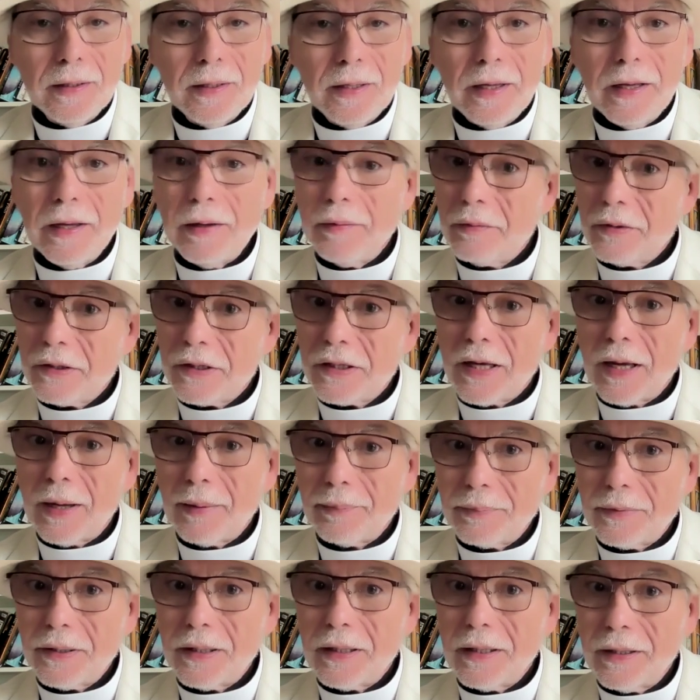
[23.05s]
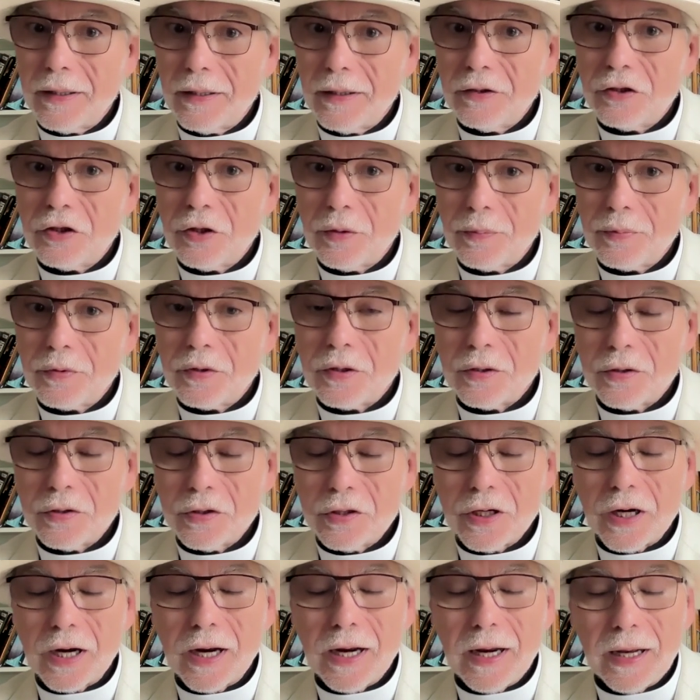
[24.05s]
He was kept in an Egyptian
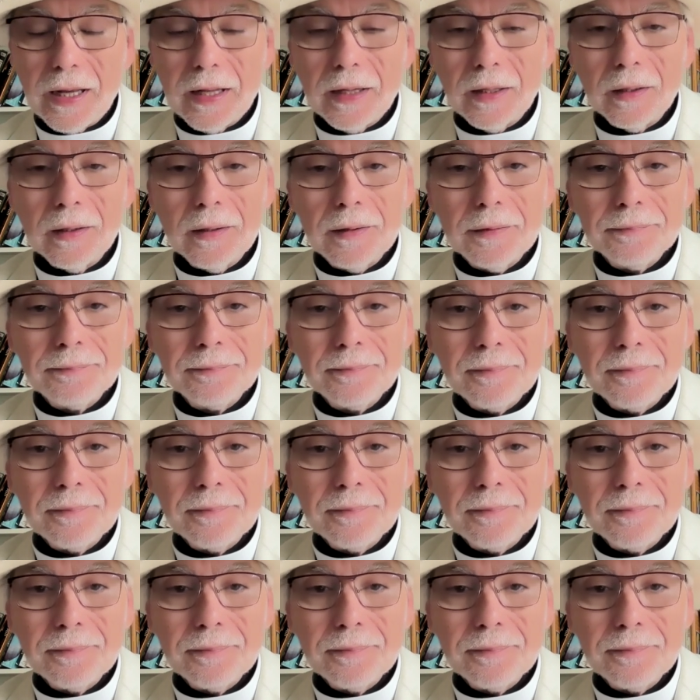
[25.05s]
jail.